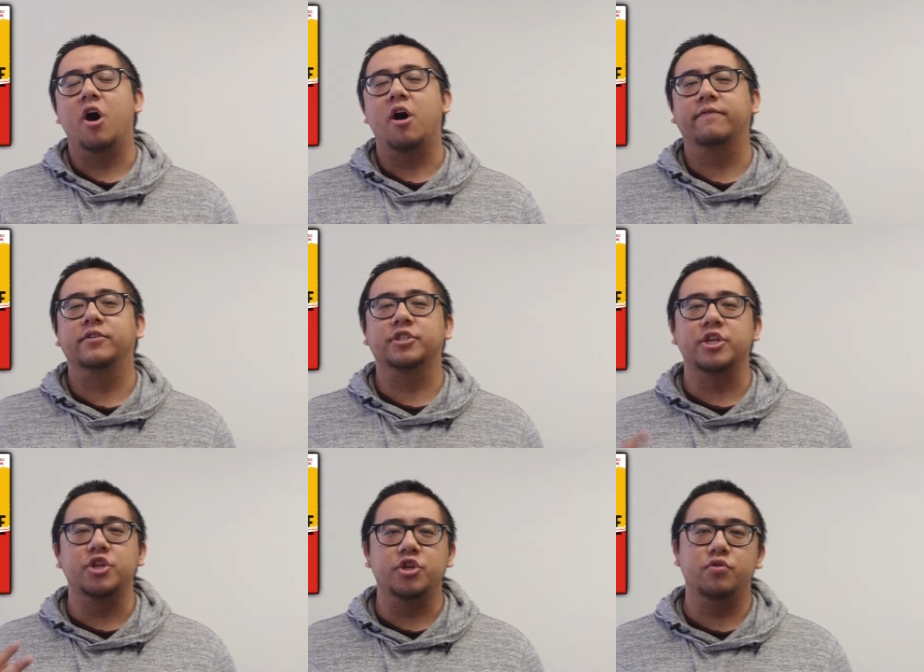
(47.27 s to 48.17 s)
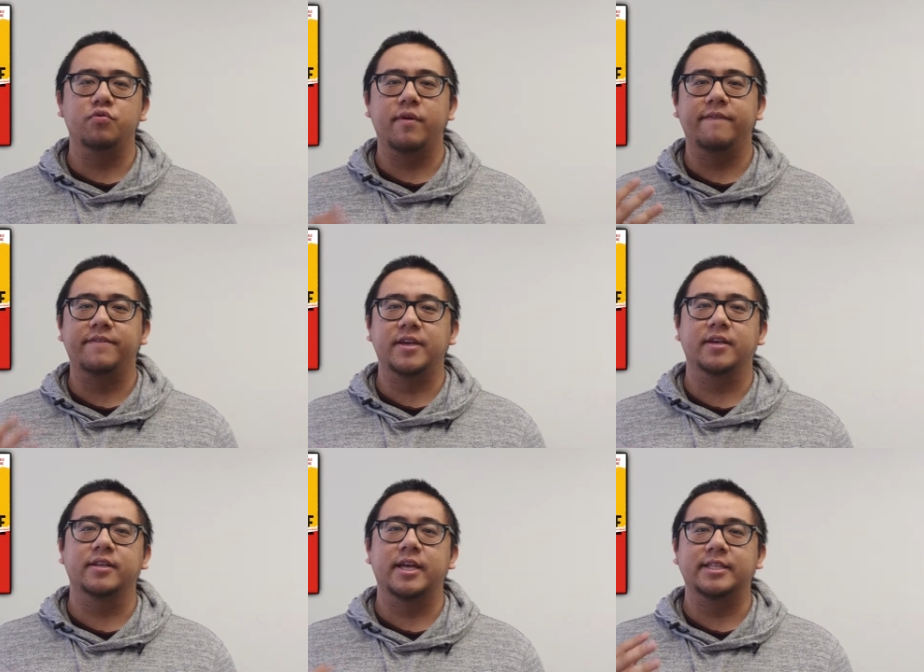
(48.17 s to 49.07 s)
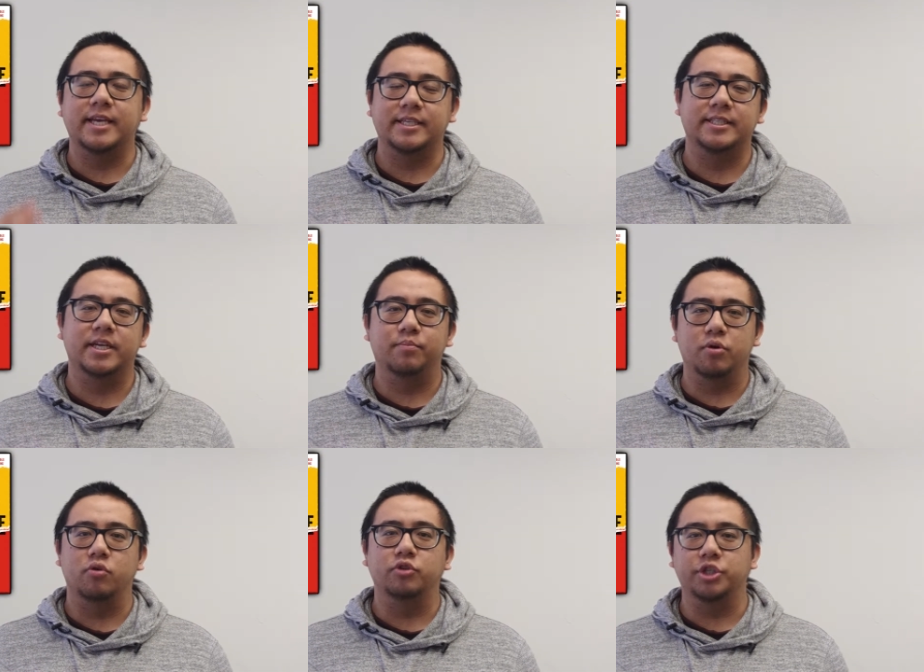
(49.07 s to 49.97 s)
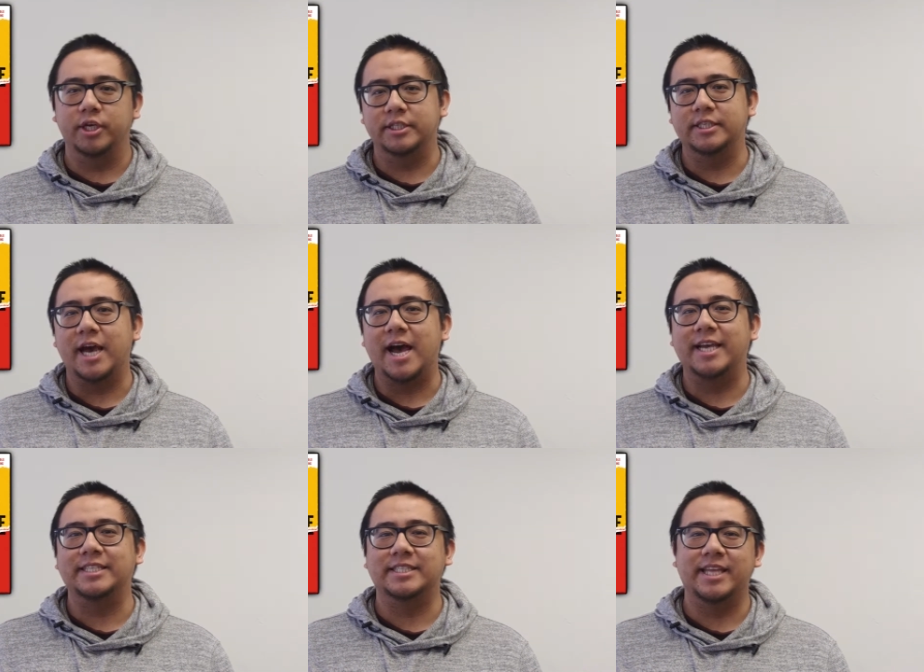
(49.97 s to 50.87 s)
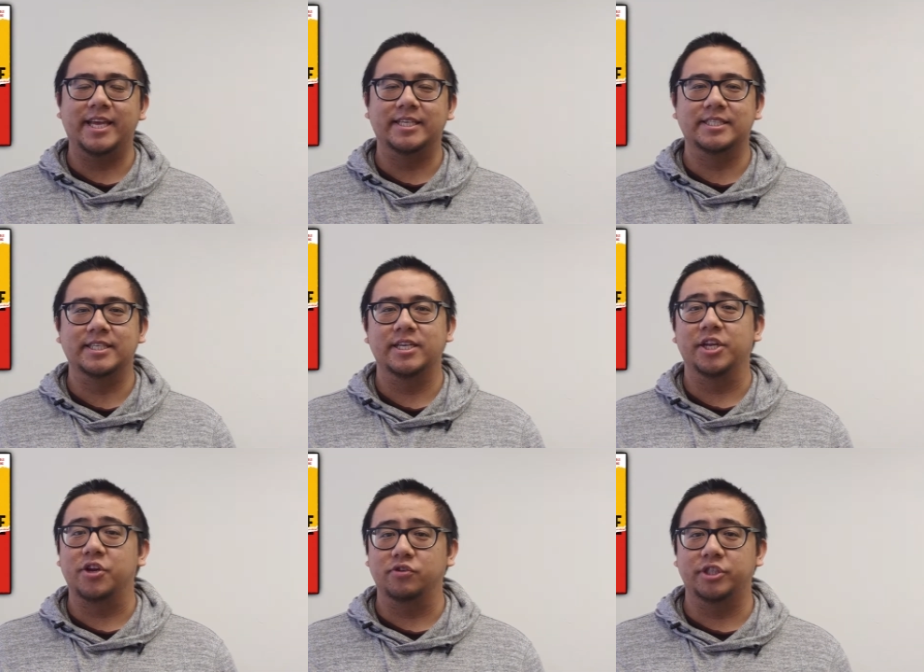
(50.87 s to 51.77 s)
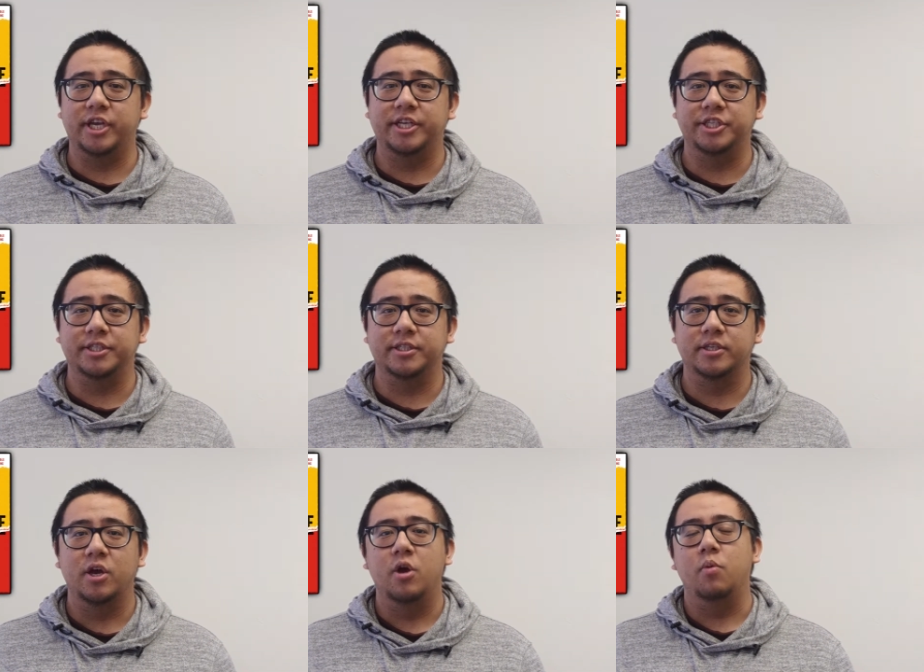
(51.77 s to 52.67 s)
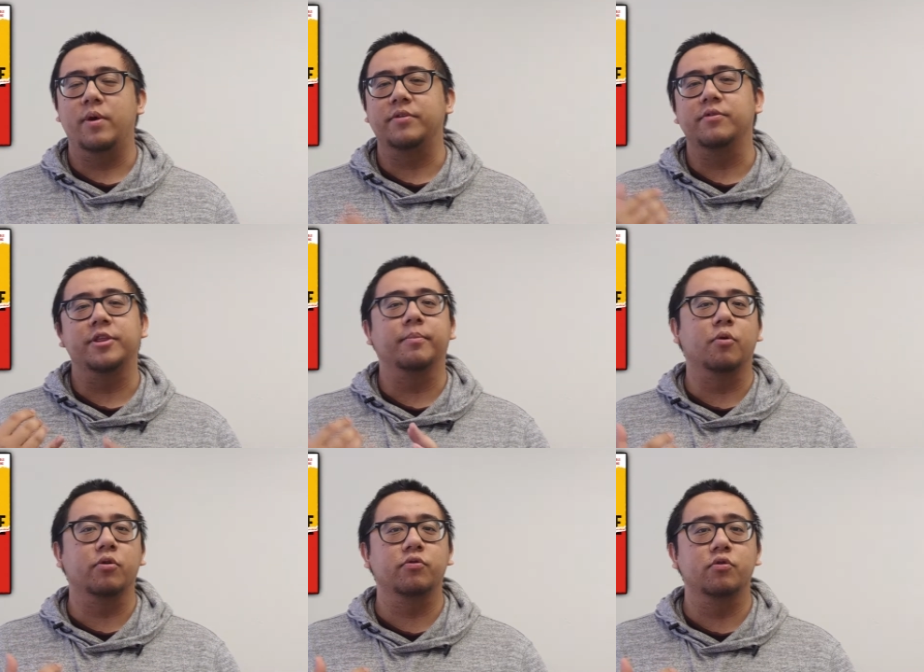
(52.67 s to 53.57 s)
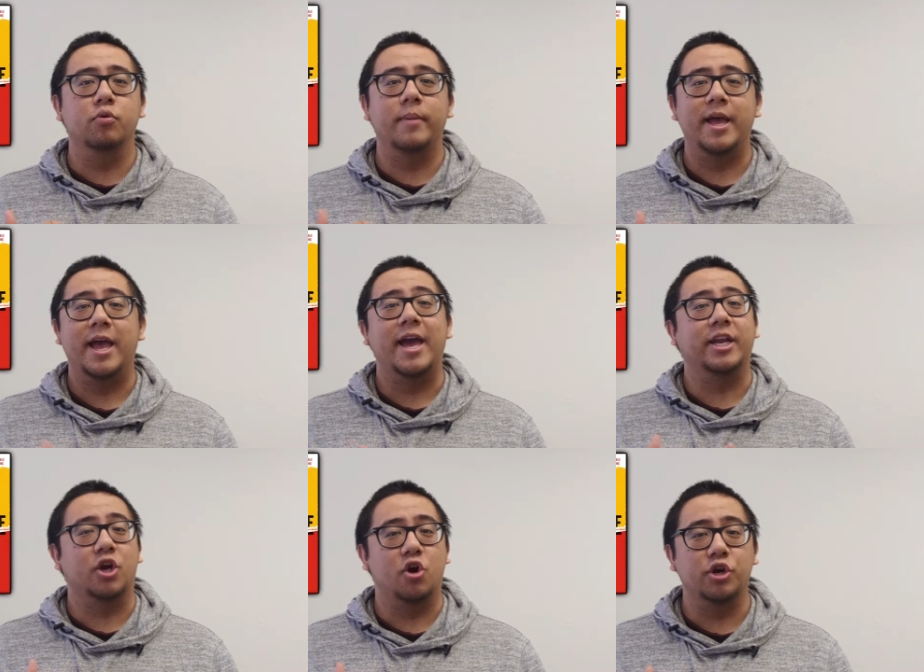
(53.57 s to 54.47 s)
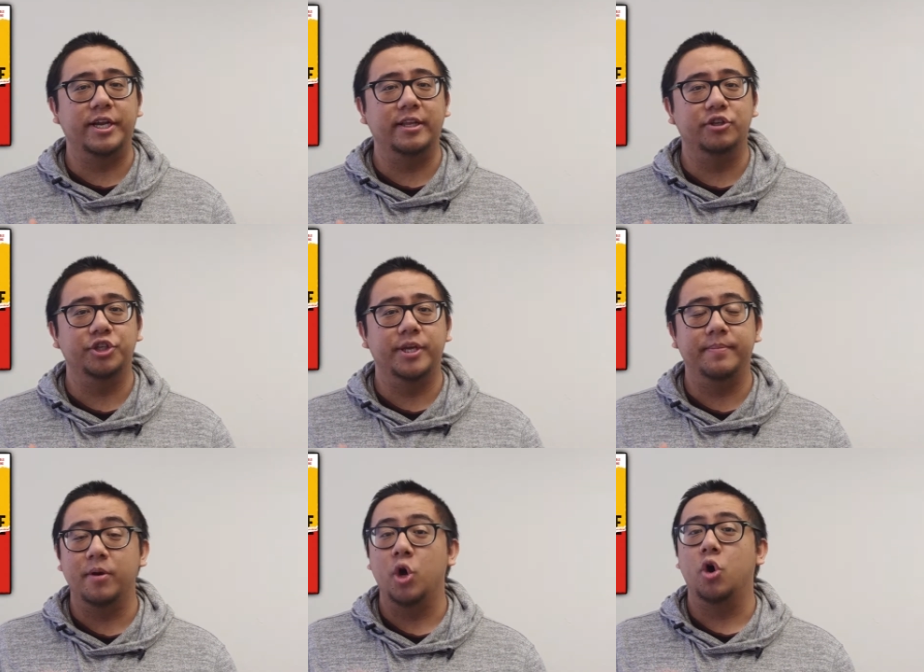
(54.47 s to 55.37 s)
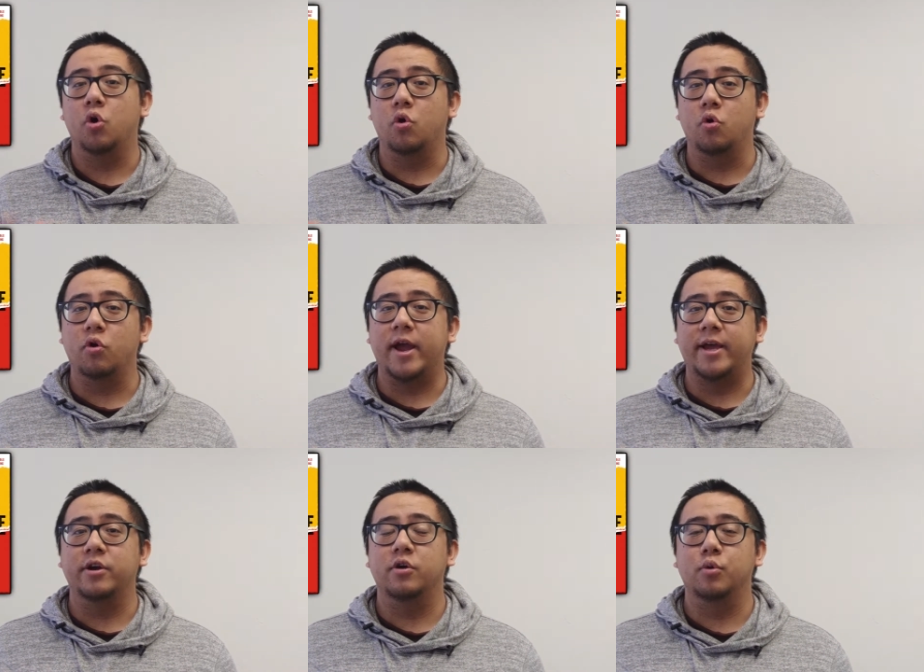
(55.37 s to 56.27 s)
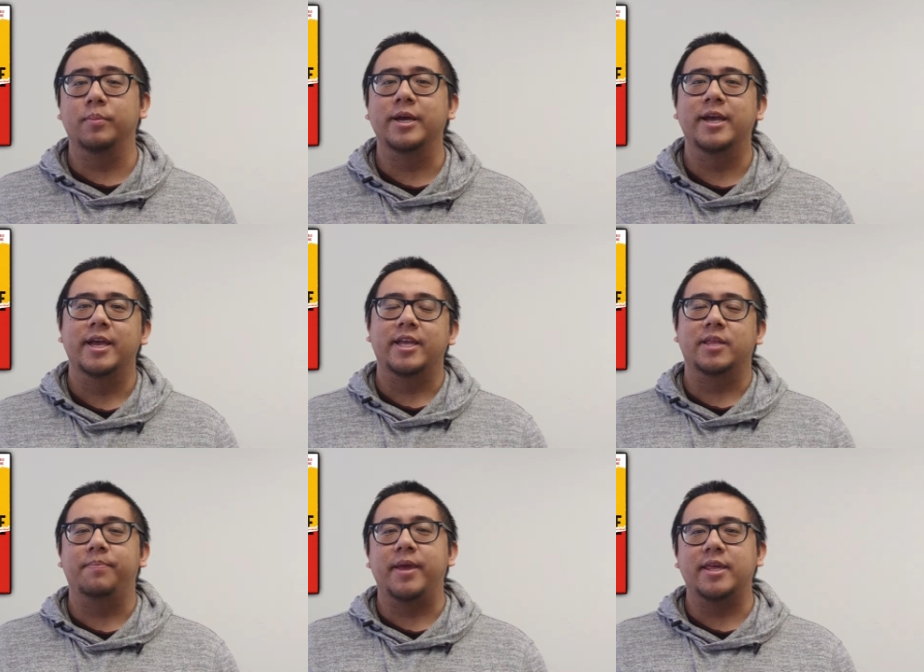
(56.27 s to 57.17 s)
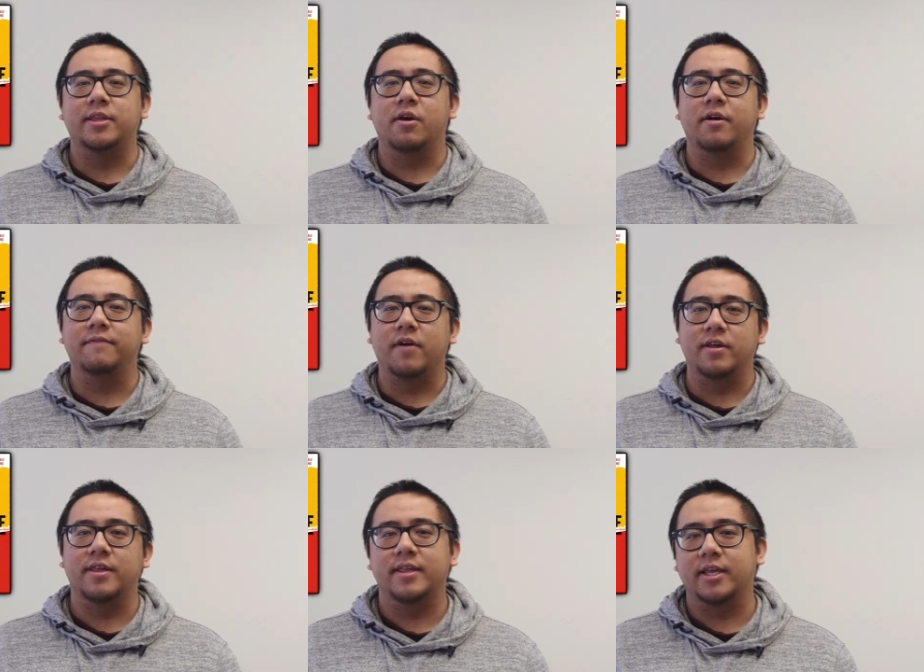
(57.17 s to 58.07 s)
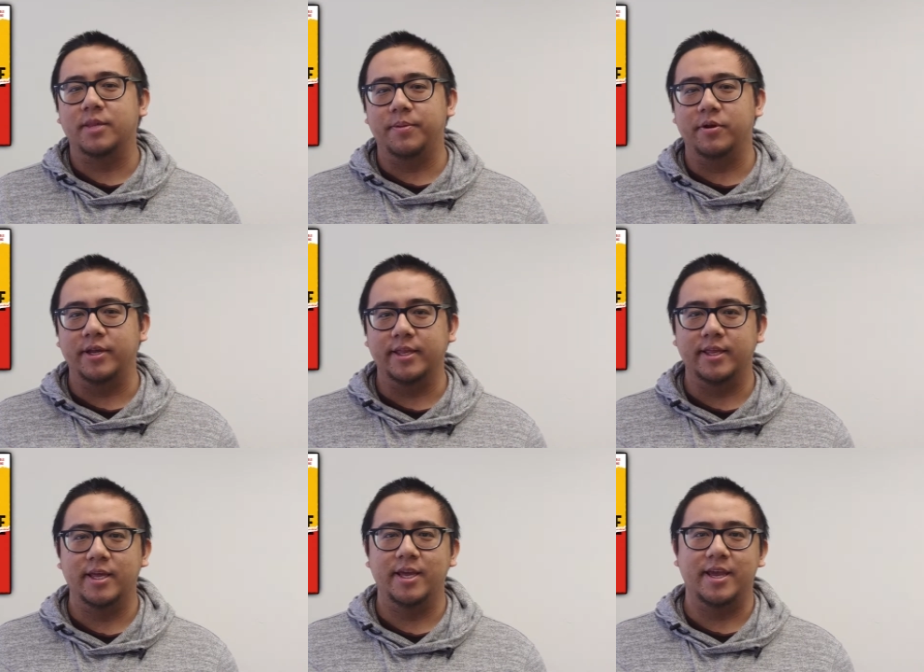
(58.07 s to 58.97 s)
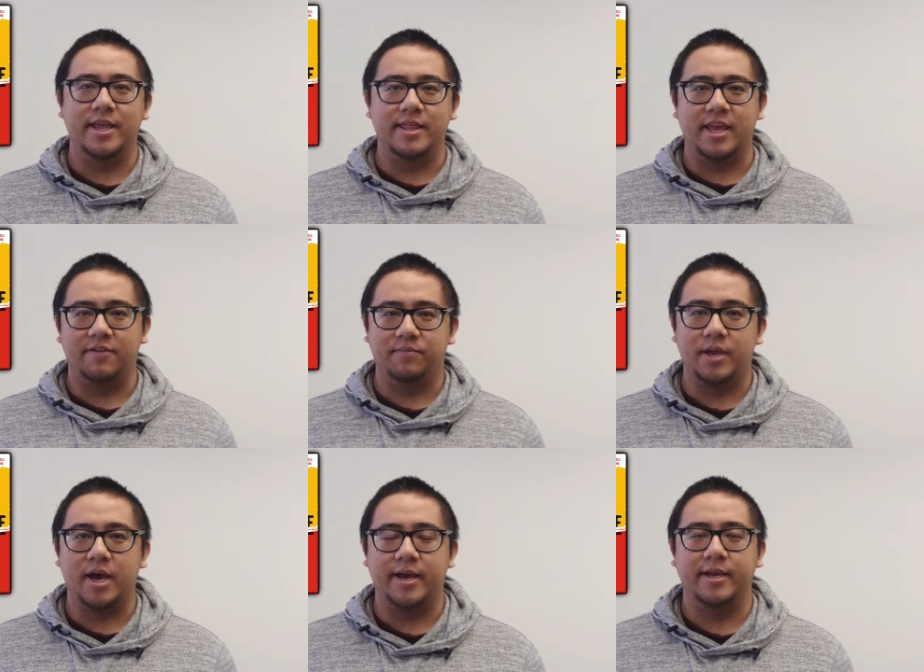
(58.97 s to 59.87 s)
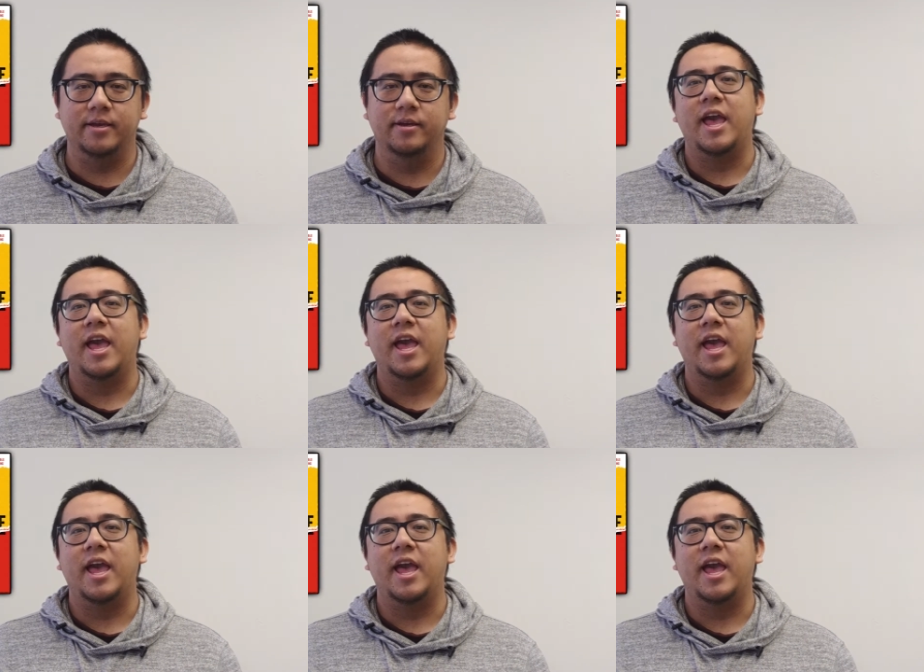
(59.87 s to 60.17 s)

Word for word: offers a new field tested approach to high stakes negotiations. Whether in the boardroom, at a car dealership, or at home, it's based on Voss's experience in the FBI.